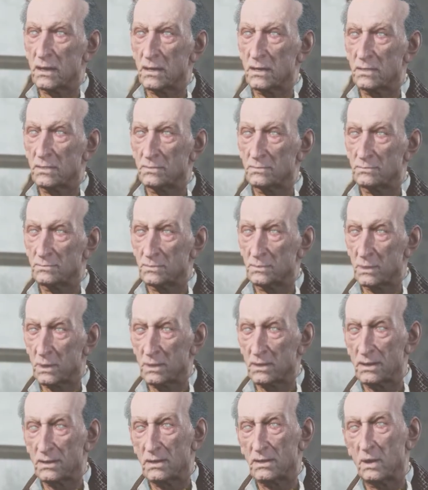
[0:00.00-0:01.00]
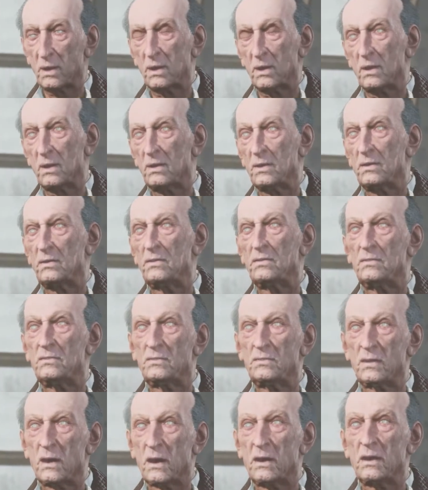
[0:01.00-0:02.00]
Ah, of course you don't know.
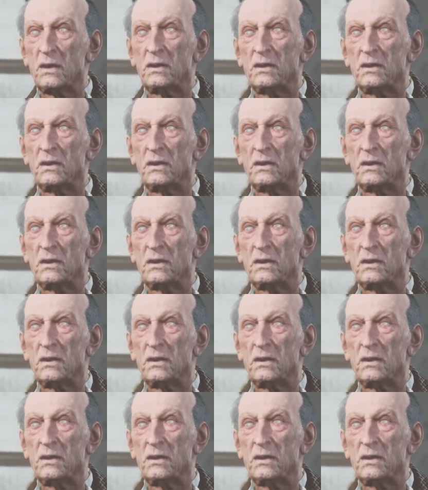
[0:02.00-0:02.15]
You're a